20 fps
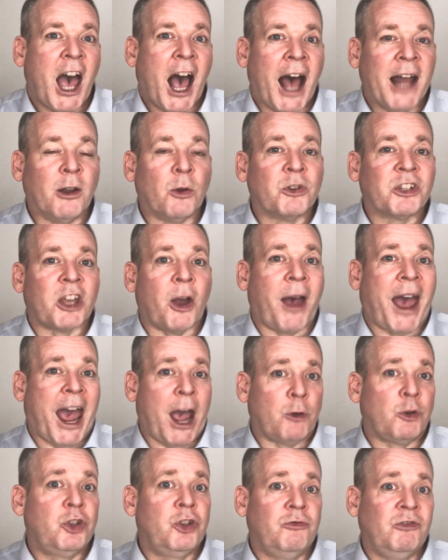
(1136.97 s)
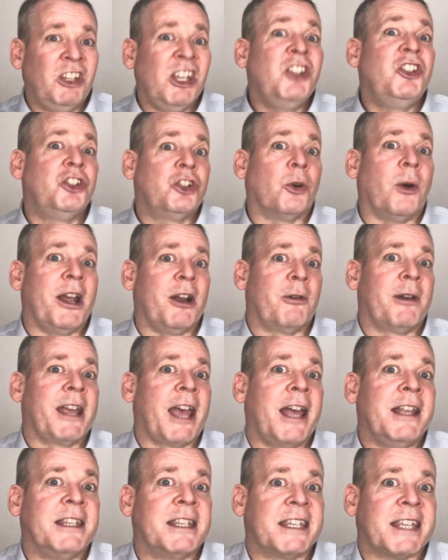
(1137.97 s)
And also how digital hearing
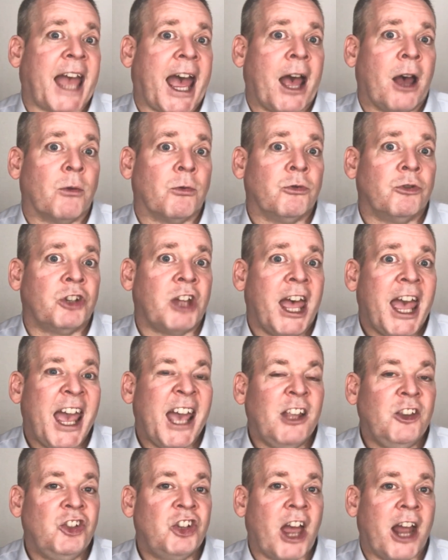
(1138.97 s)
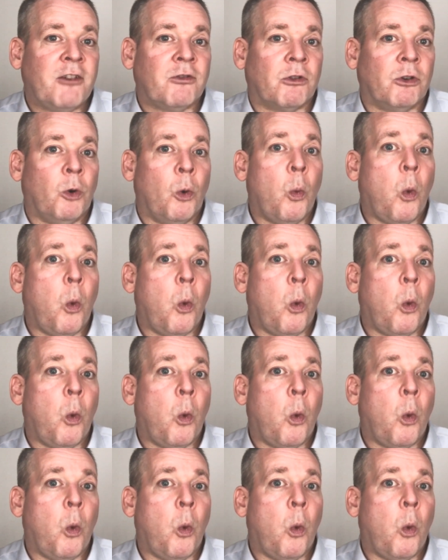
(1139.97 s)
aids sound in general.